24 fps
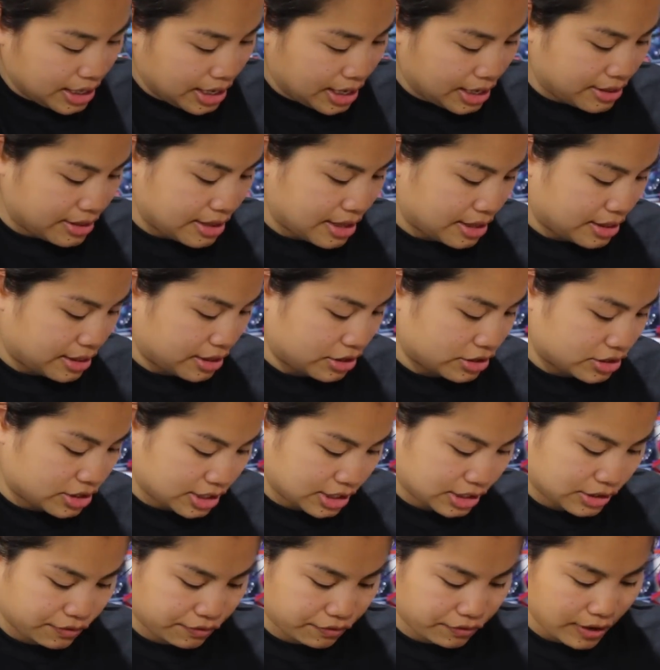And then there's
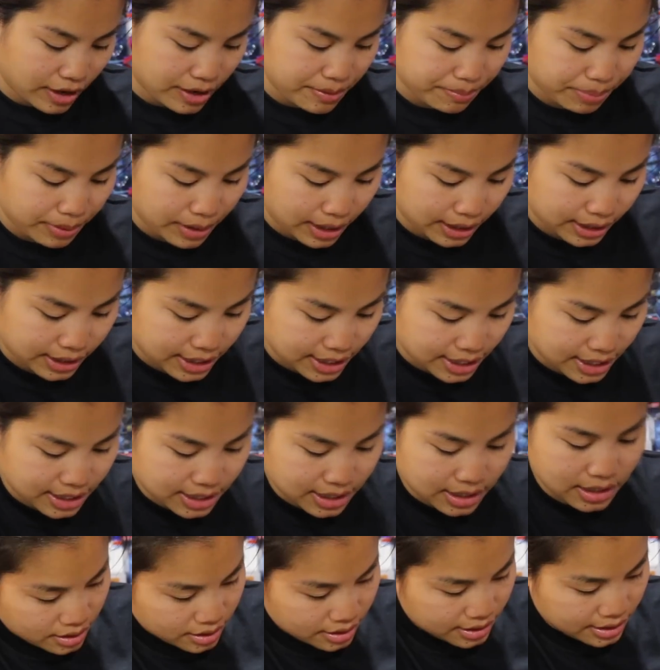this front pocket
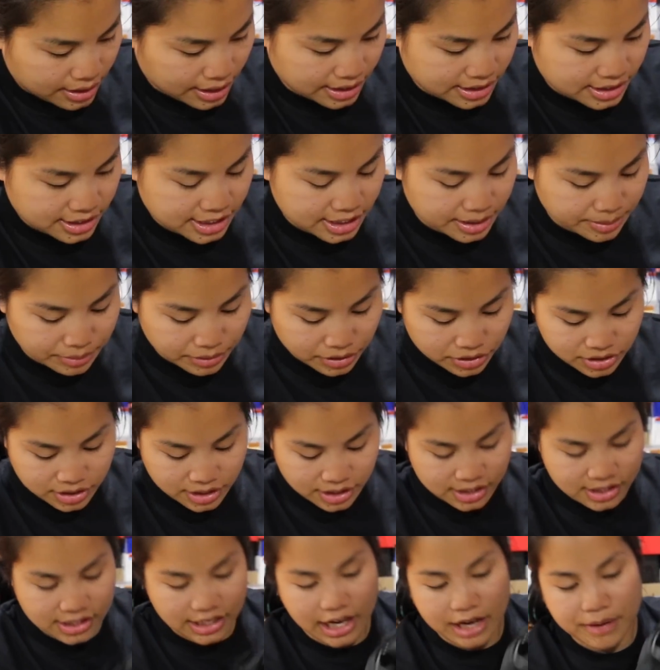that's similar to
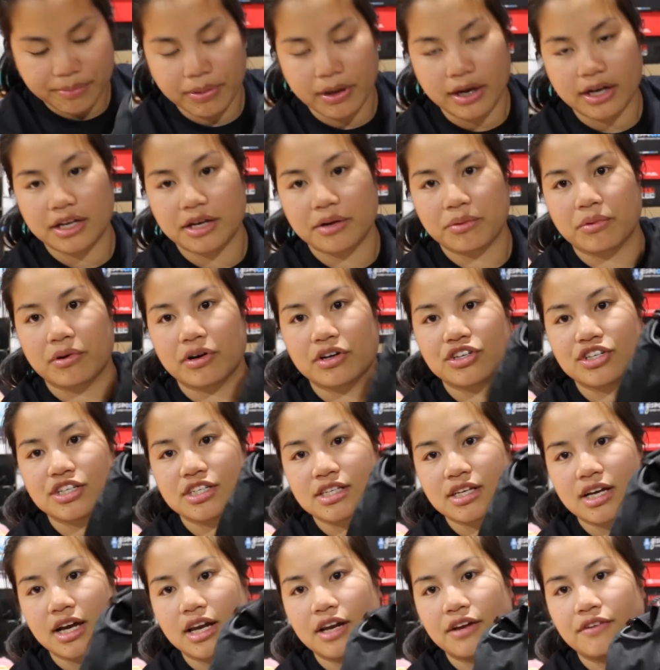the side pocket where it
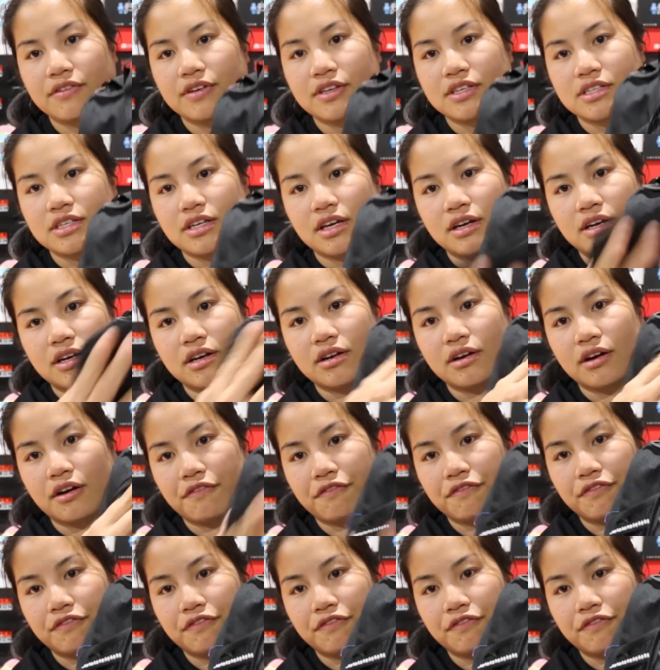just kind of is a